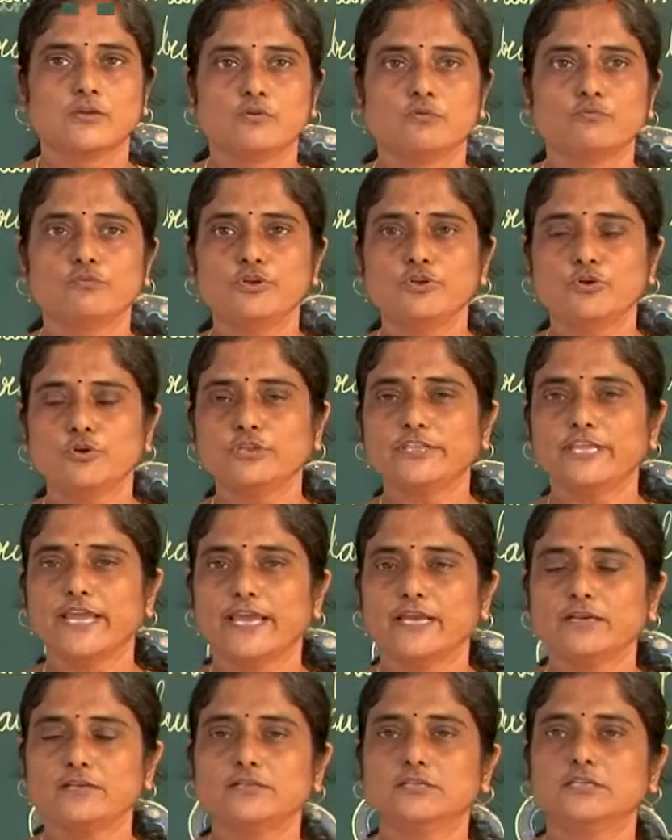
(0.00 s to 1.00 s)
We know
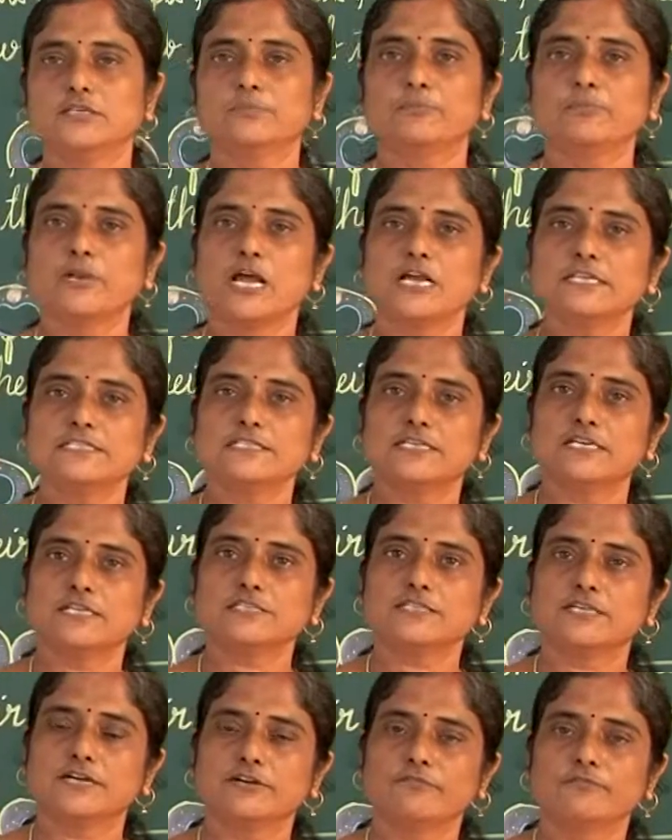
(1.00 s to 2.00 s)
that the plant
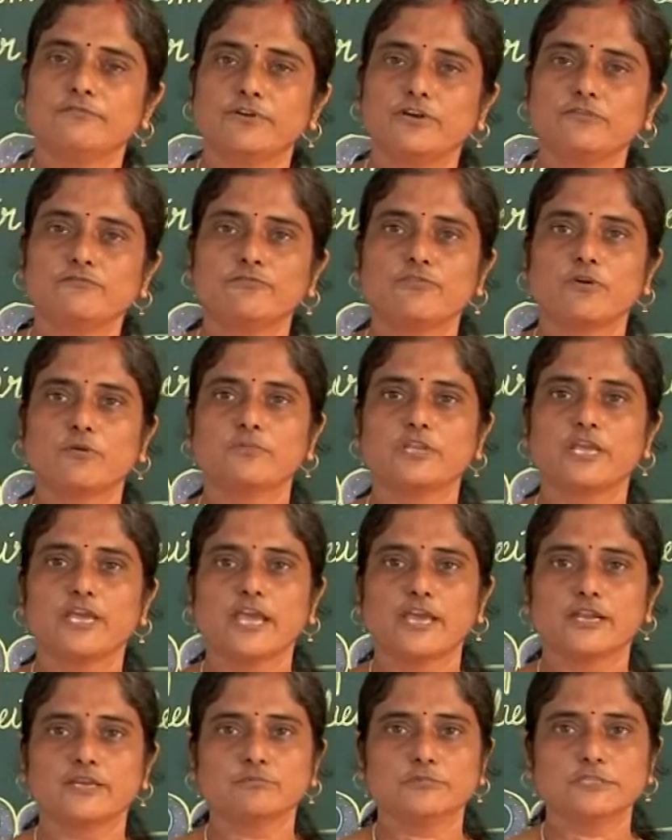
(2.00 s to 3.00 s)
cells are different from the
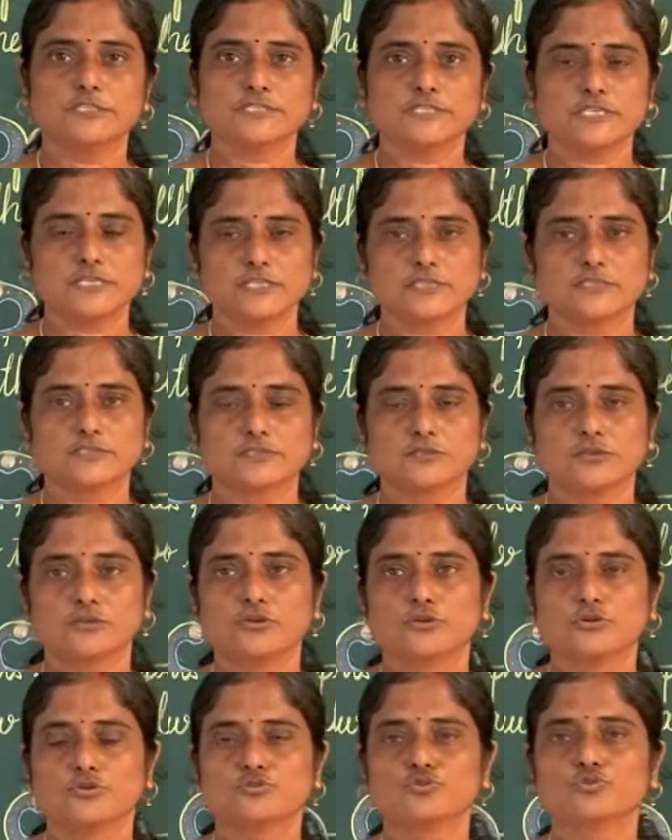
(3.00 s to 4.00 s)
animal cells.
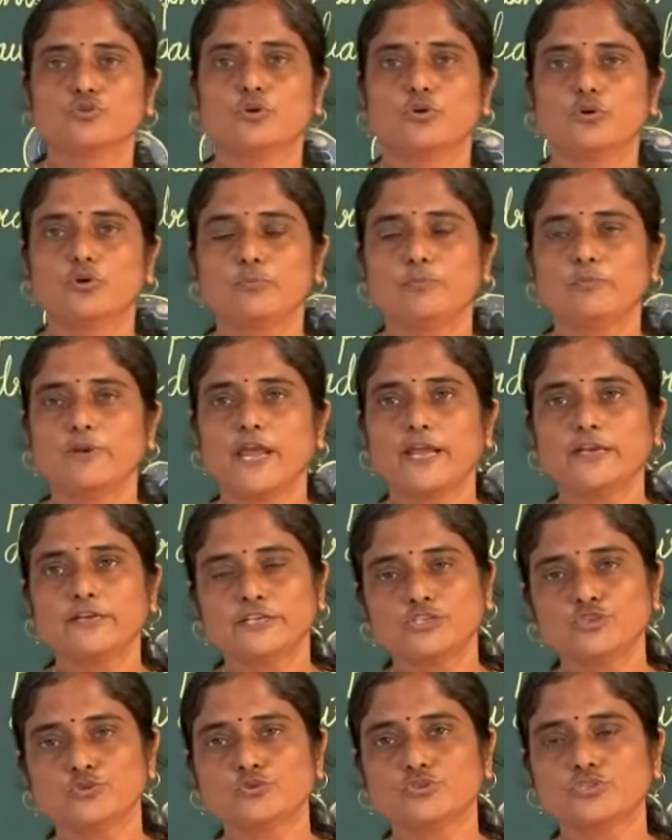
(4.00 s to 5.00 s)
So, plant
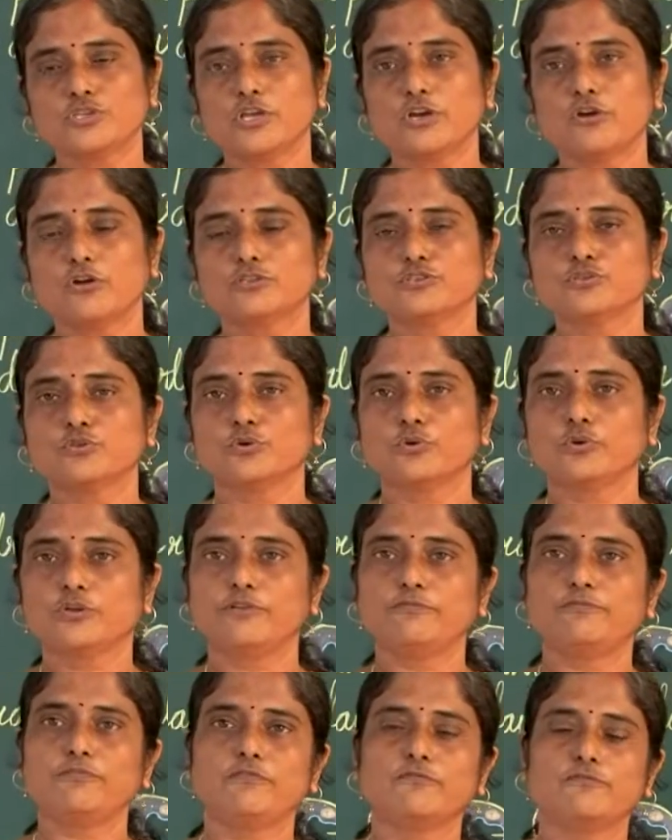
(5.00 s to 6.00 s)
tissues are also
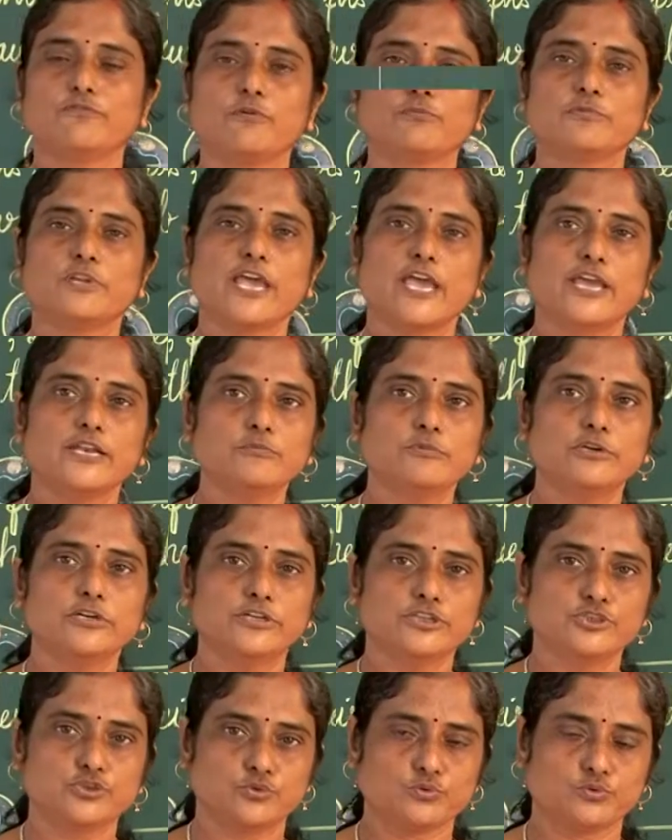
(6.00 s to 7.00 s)
different from the animal
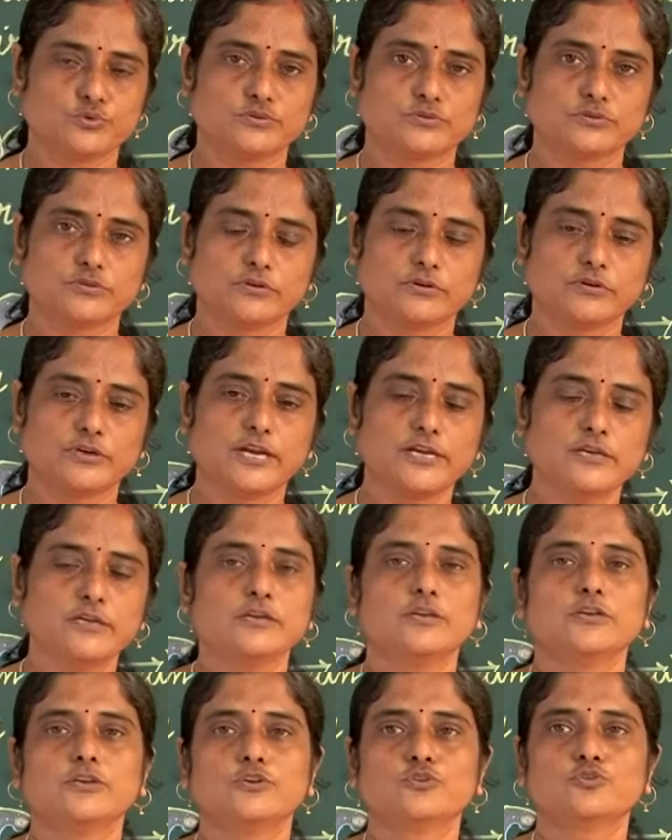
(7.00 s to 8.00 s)
tissues, right.
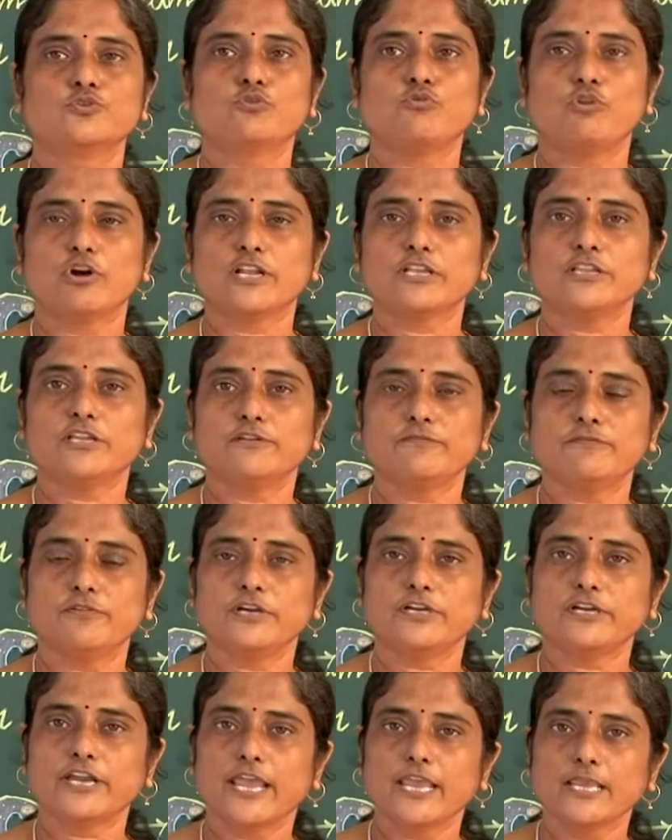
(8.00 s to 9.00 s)
So, what are the
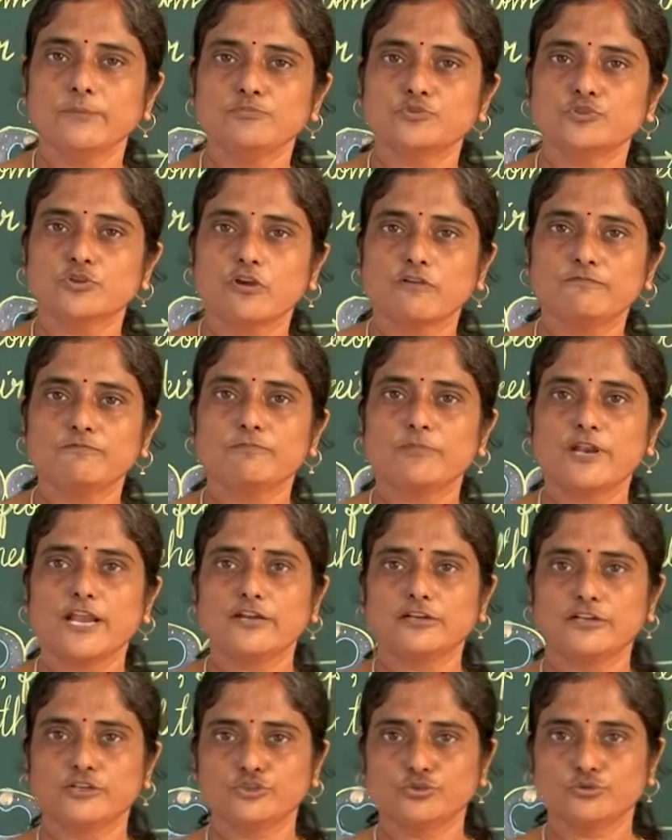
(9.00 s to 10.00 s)
different types of
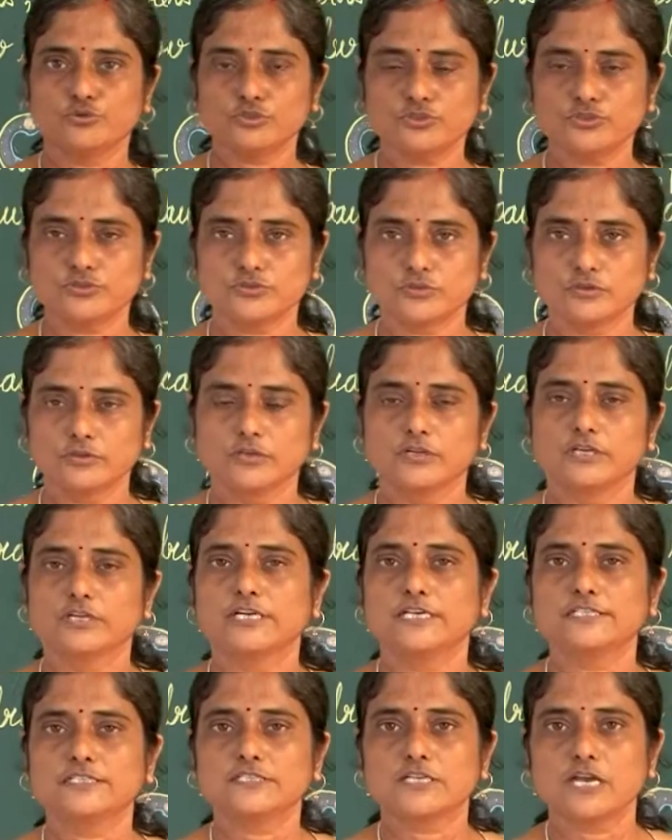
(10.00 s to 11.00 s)
plant tissues?
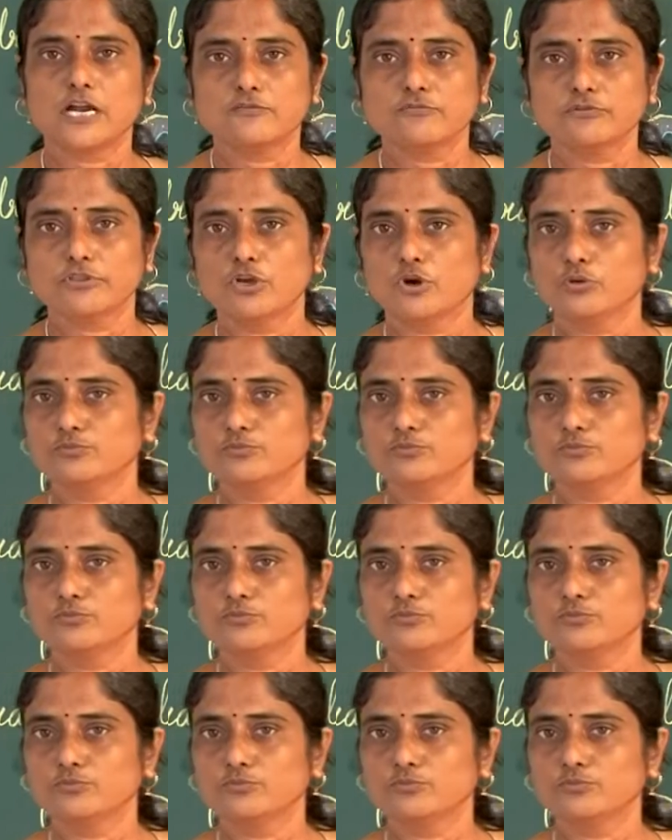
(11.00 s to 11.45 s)
Let us start with the